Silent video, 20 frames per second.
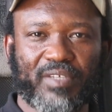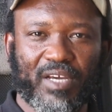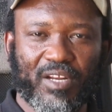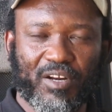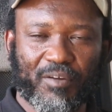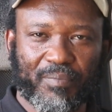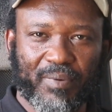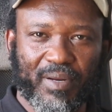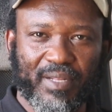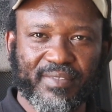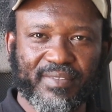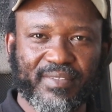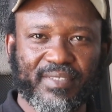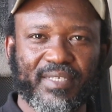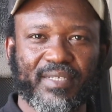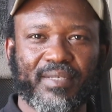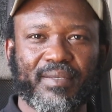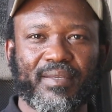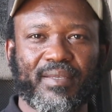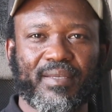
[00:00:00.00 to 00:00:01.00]
Jalo
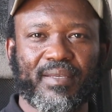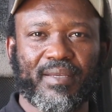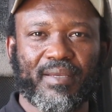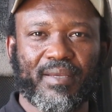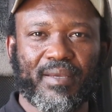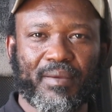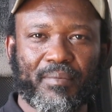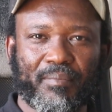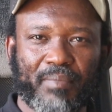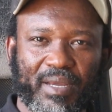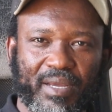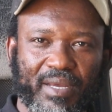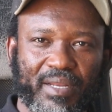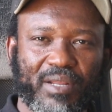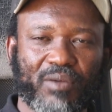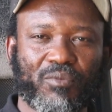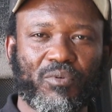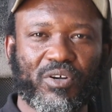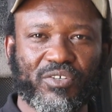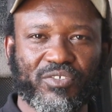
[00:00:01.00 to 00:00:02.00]
Plastic
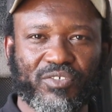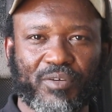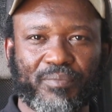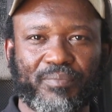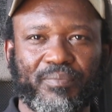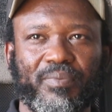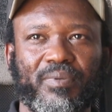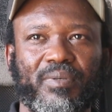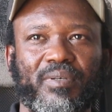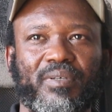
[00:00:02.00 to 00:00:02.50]
Mechanic Workshop.